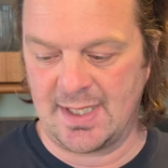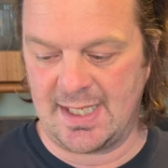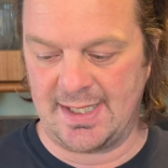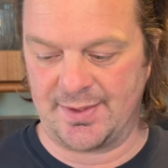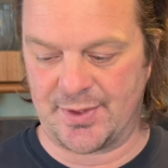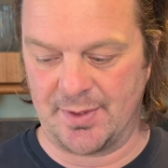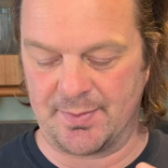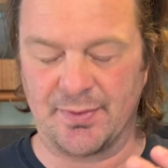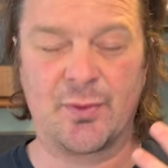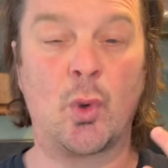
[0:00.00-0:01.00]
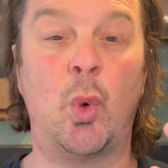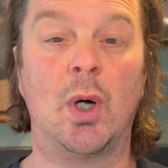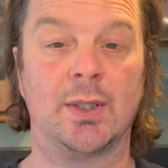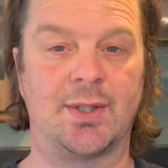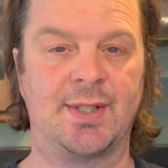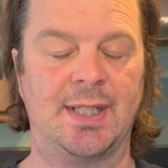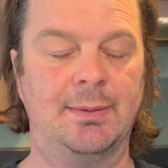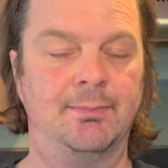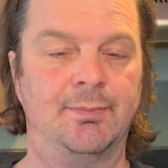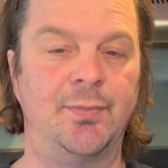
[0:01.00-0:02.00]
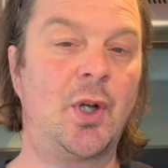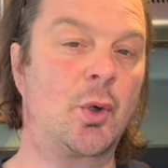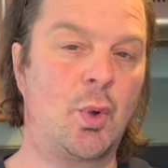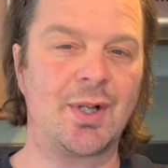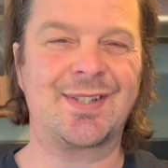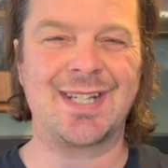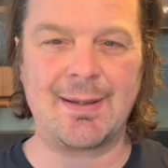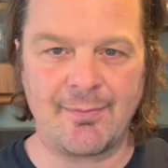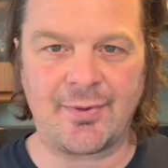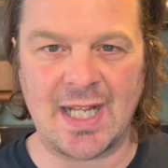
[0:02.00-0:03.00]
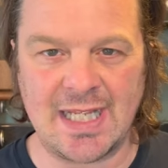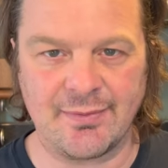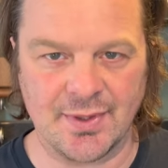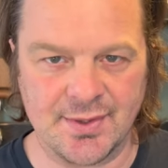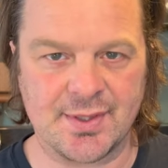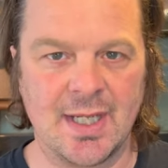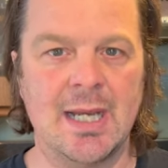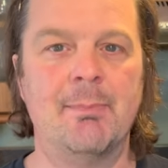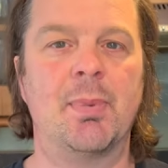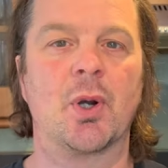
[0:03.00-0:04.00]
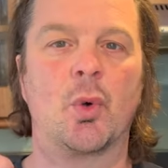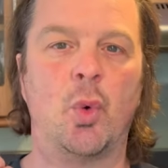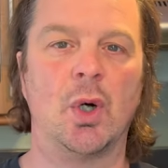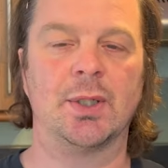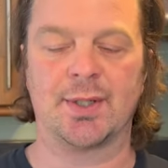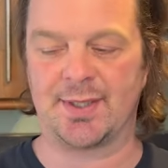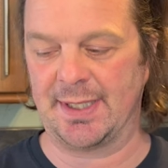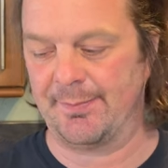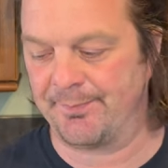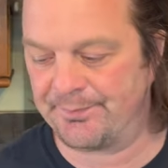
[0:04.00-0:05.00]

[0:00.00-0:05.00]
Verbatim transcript: in terms of quality. Not quite same flavours, but quality